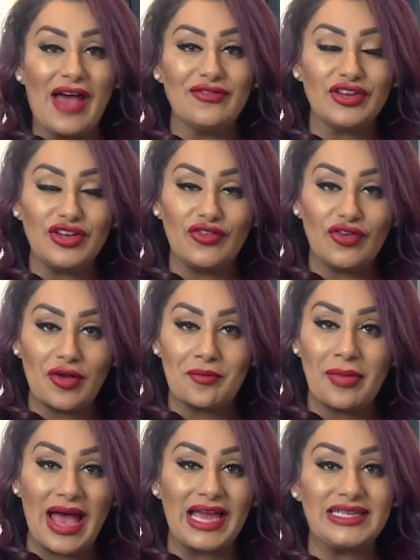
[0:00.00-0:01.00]
after you've
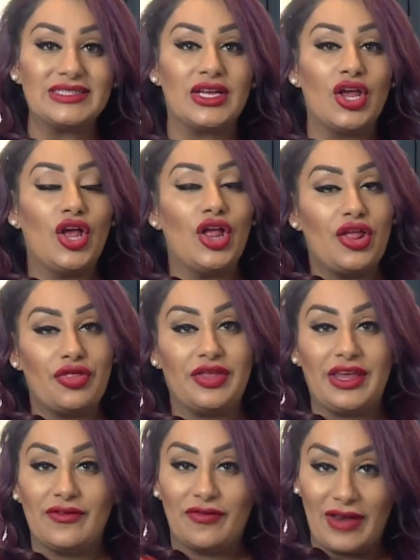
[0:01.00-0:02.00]
combined
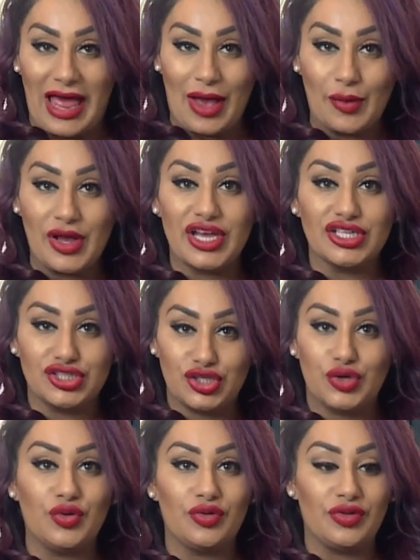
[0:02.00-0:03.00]
the flour
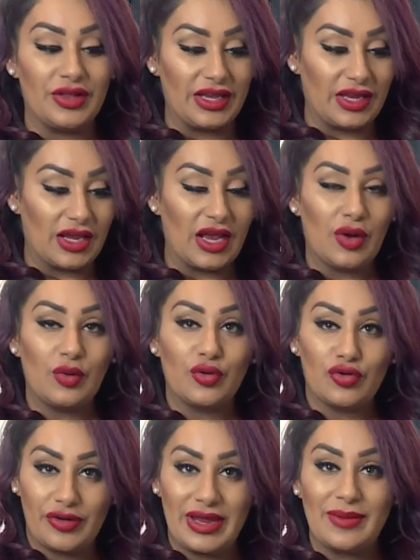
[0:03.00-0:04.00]
to the
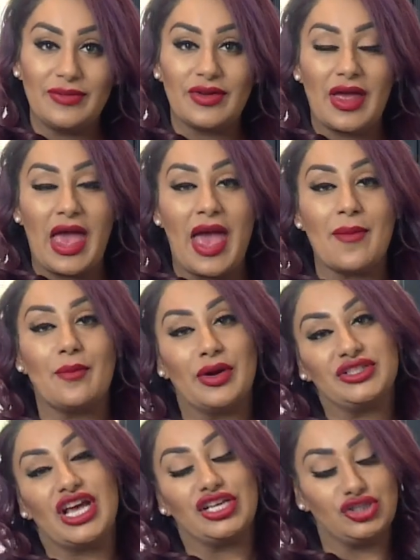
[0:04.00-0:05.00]
creamed
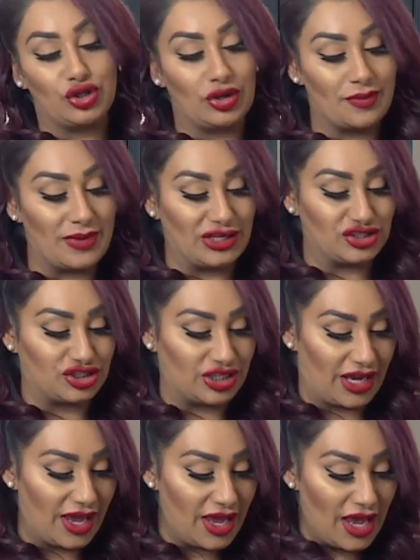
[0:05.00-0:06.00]
butter and sugar
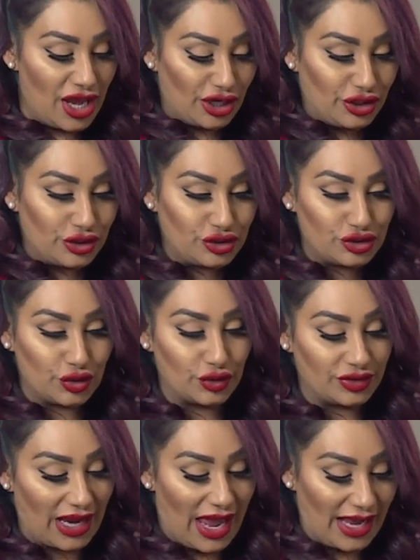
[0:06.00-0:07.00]
mixture, you
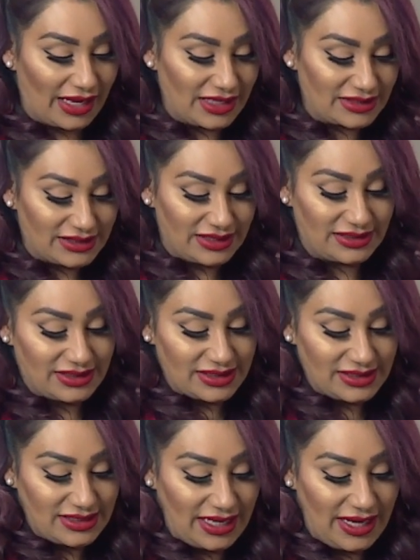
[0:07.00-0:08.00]
should get a
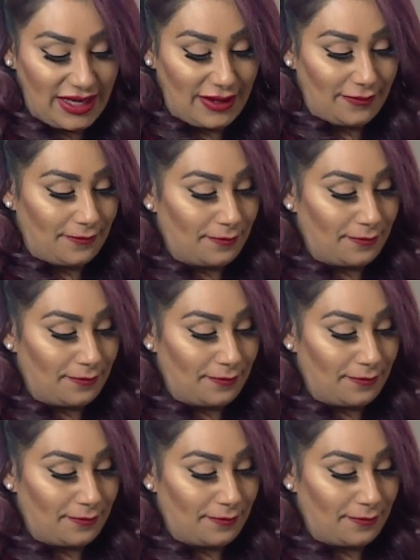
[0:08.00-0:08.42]
consistency